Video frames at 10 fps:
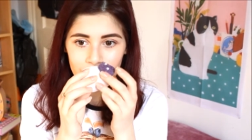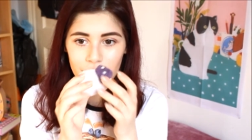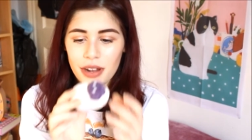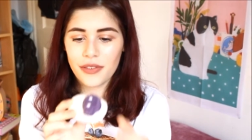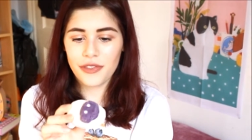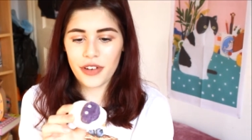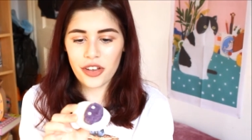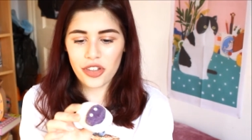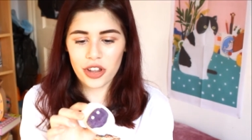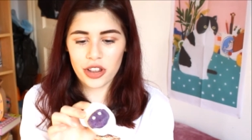really
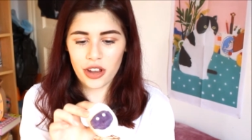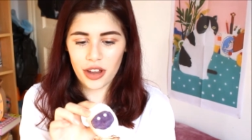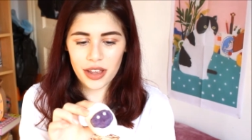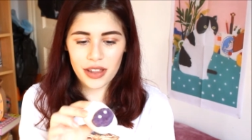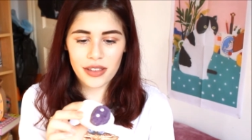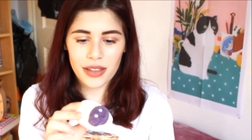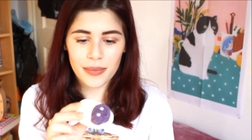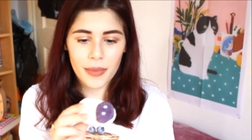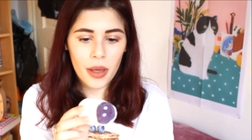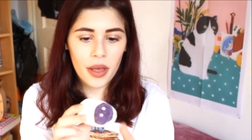fresh and nice.
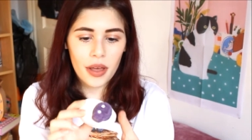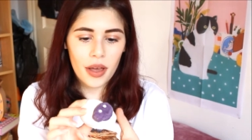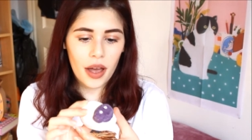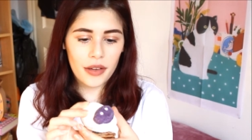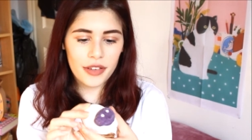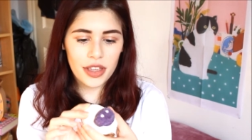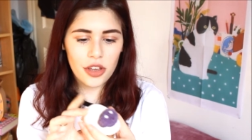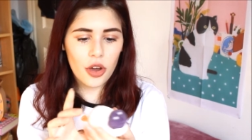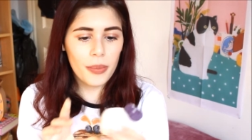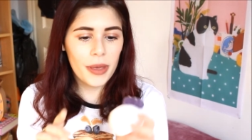I think
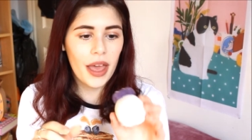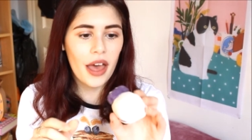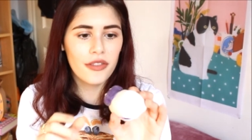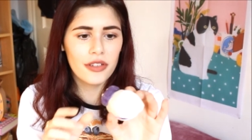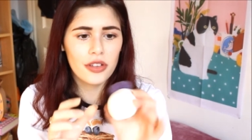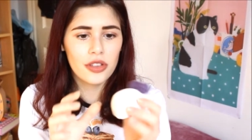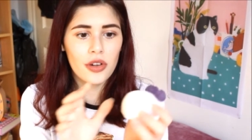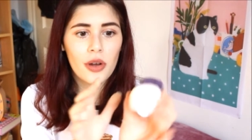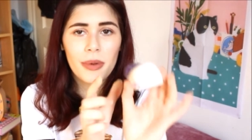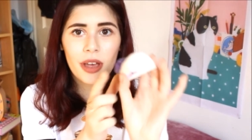you gotta be careful in the
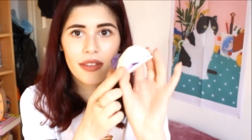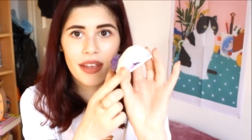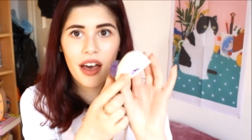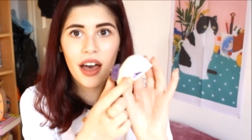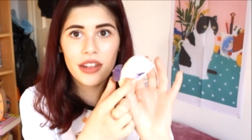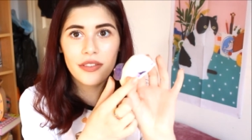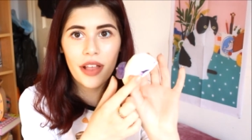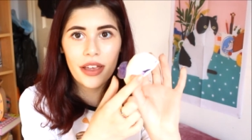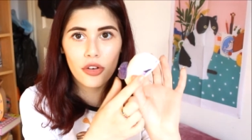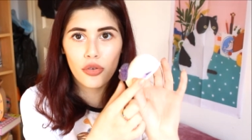store because they're kind of
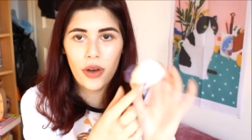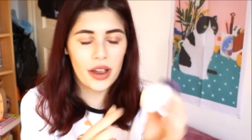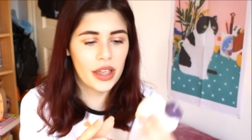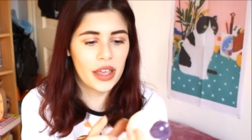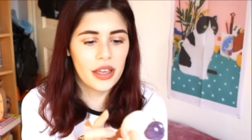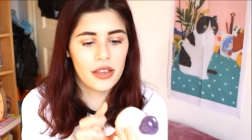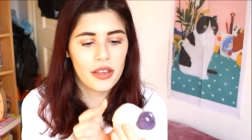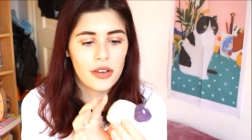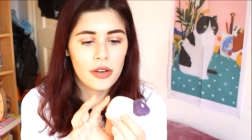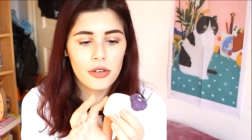like cracking
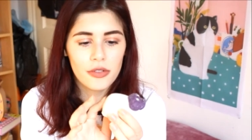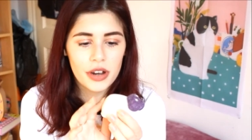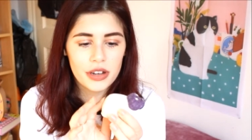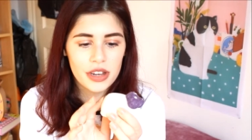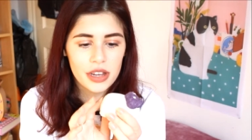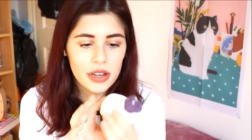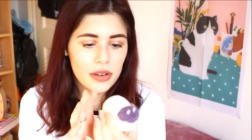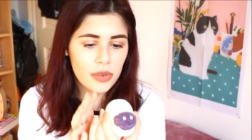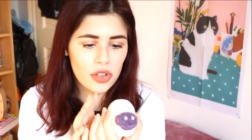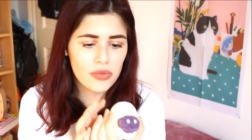already,
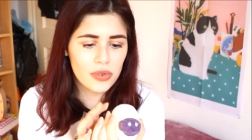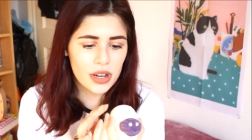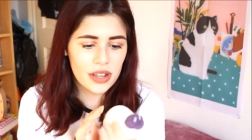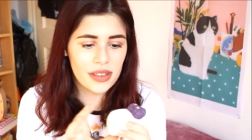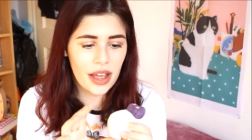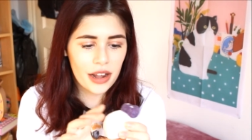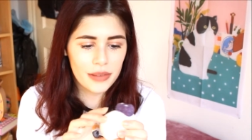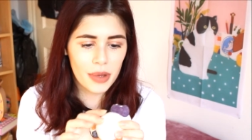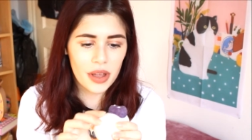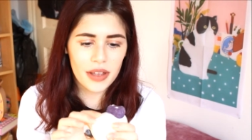which is really sad,
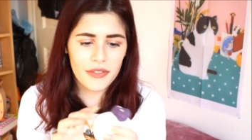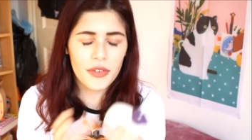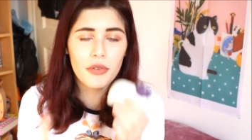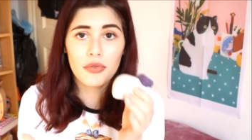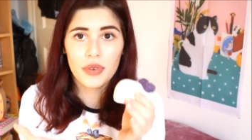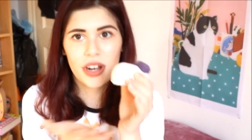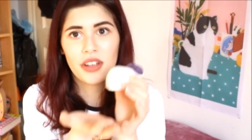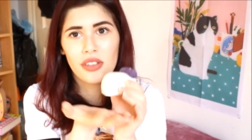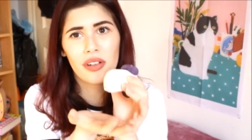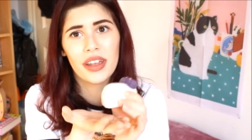but it feels really
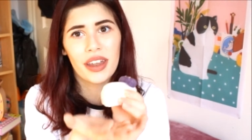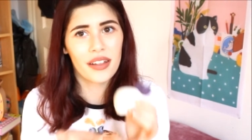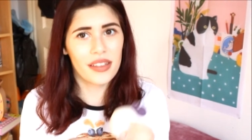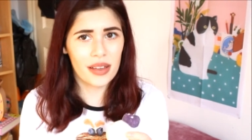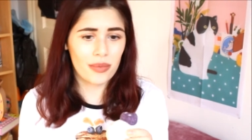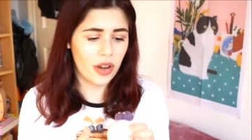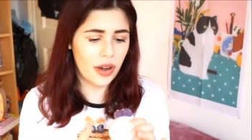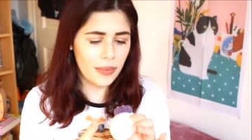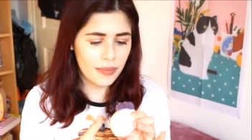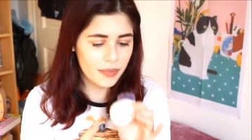solid at the same time.